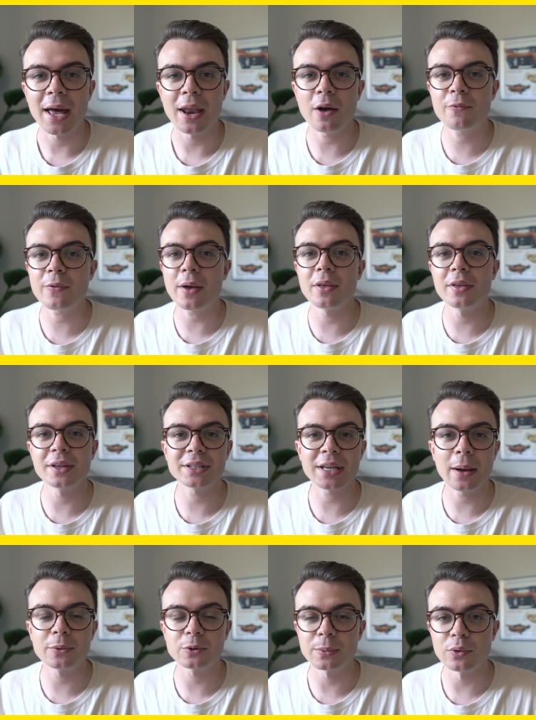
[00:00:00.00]
And I've found that this
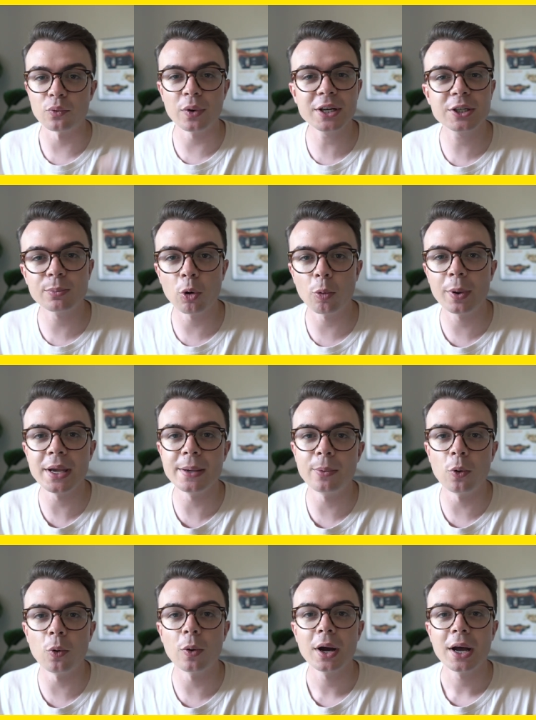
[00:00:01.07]
helps me reach more
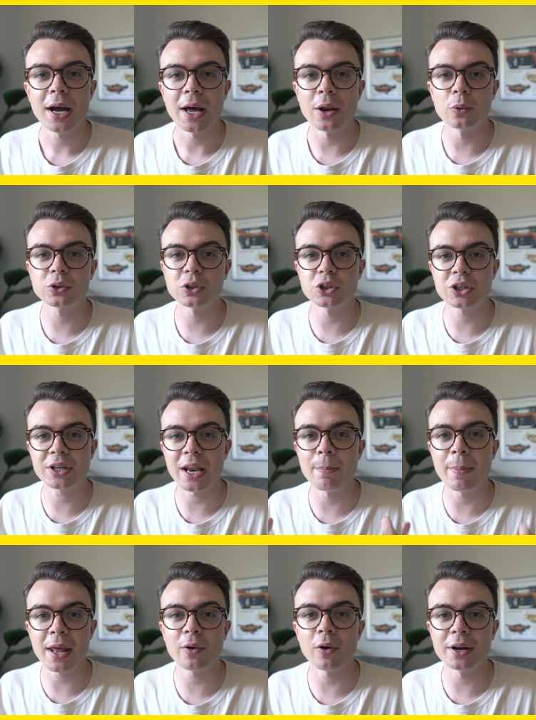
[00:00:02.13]
people and also just get a
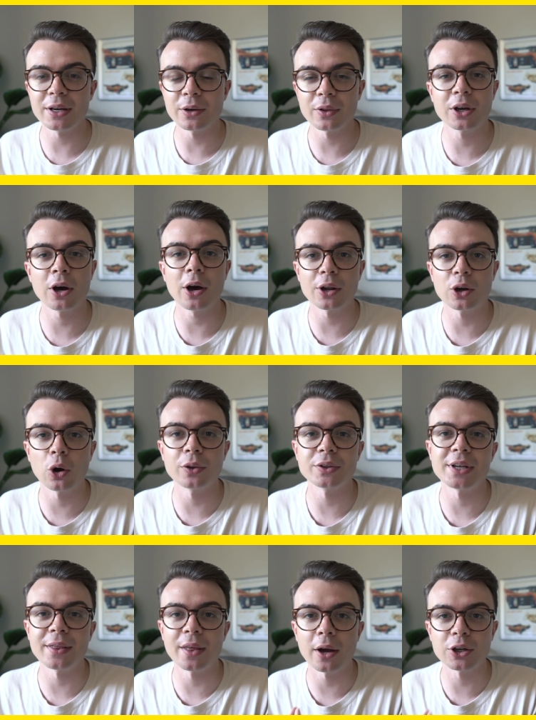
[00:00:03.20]
better idea of the kind of
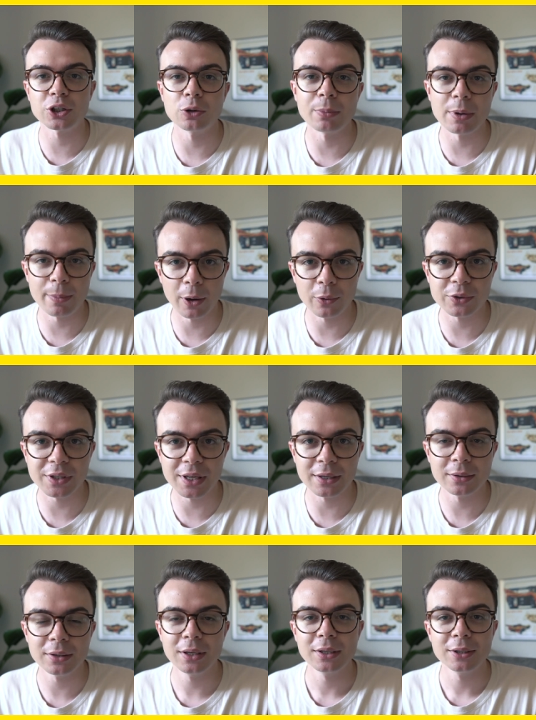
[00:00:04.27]
content that I should be
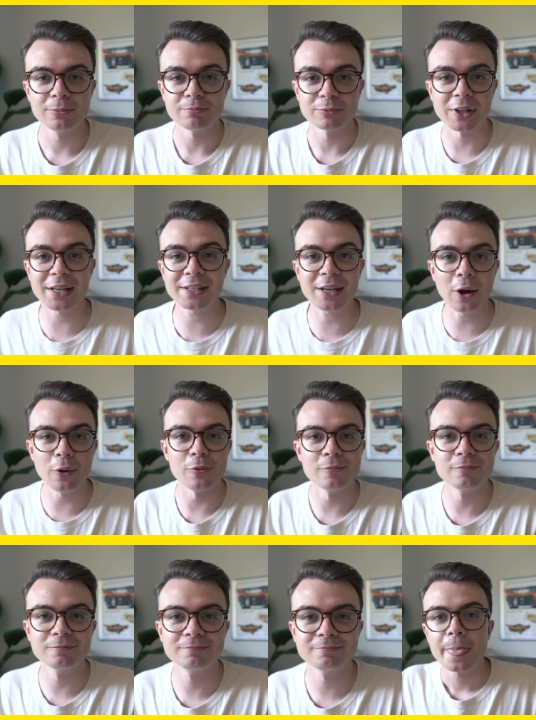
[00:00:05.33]
posting. So let's go.
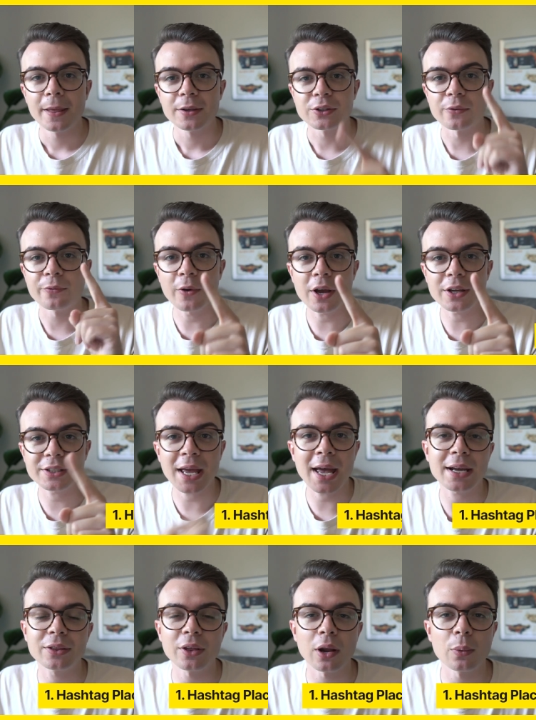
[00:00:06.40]
So the first
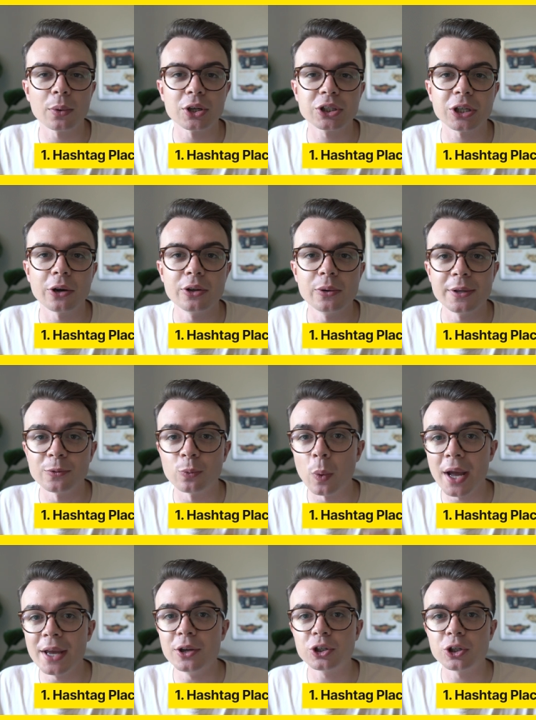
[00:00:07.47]
hack that I want to show you is
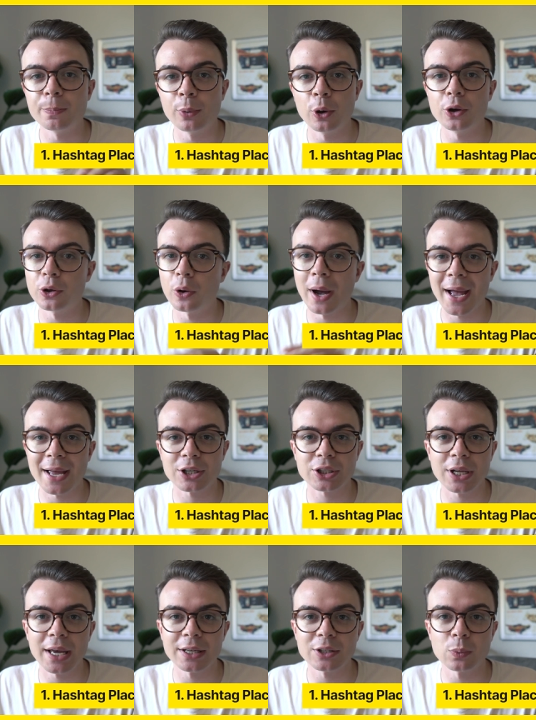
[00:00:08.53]
where you should put your
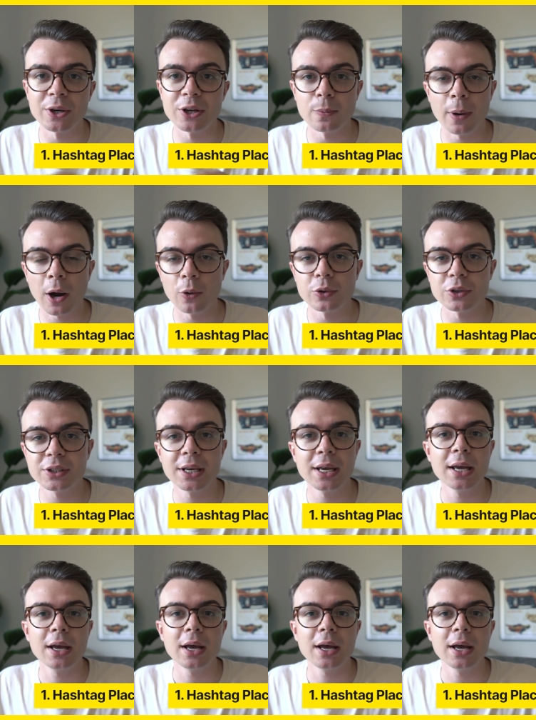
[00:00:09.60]
hashtags when you post.